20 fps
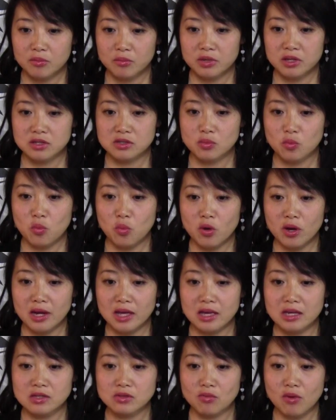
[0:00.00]
Because
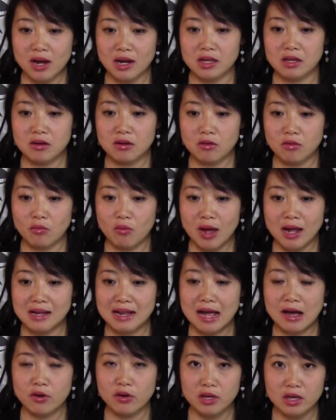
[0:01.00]
what is right here, right
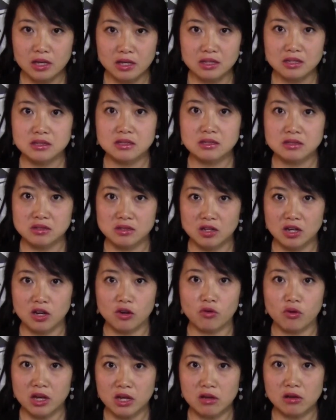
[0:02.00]
now is the
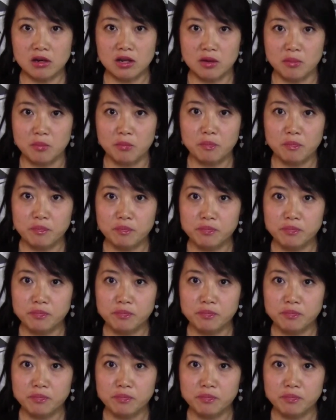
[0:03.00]
curriculum.